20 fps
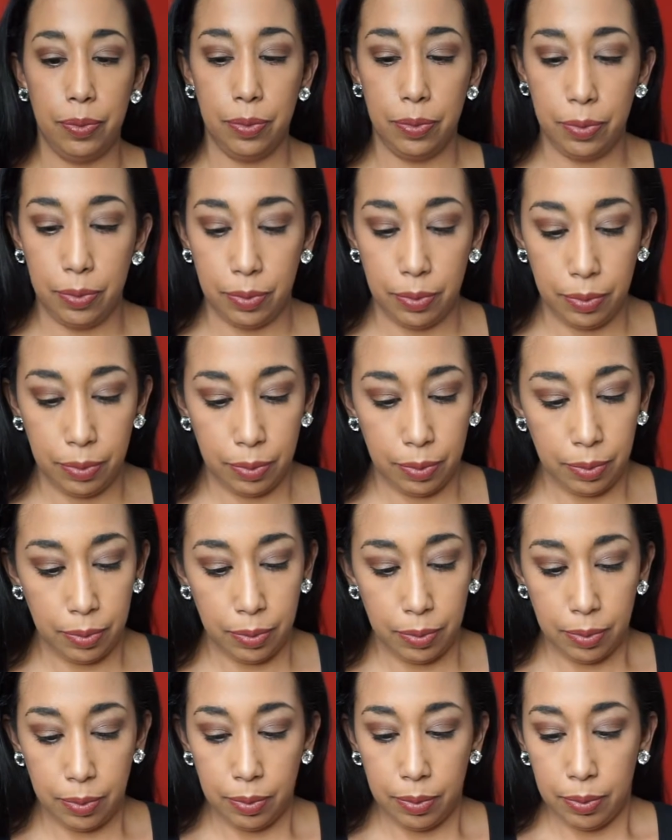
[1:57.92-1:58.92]

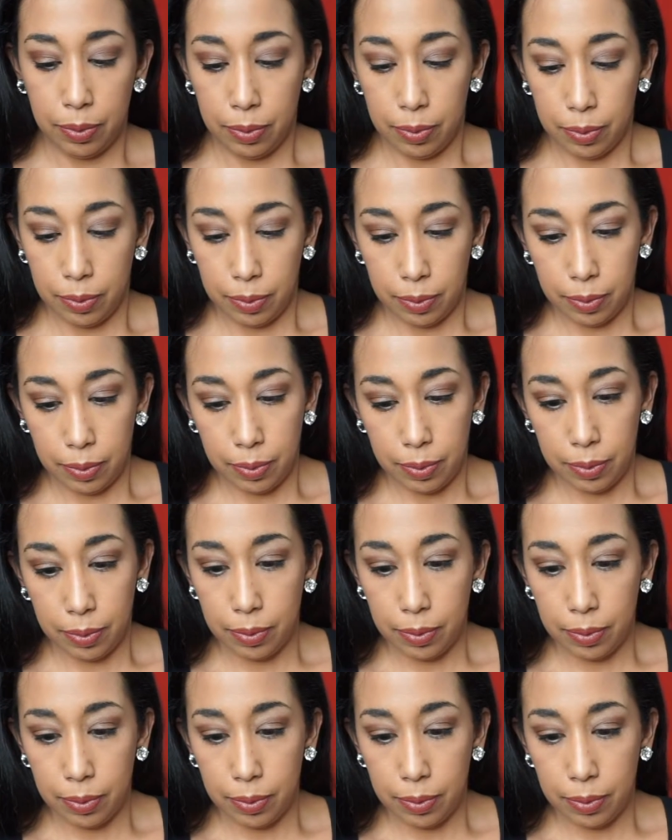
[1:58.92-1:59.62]
No one is speaking in this clip.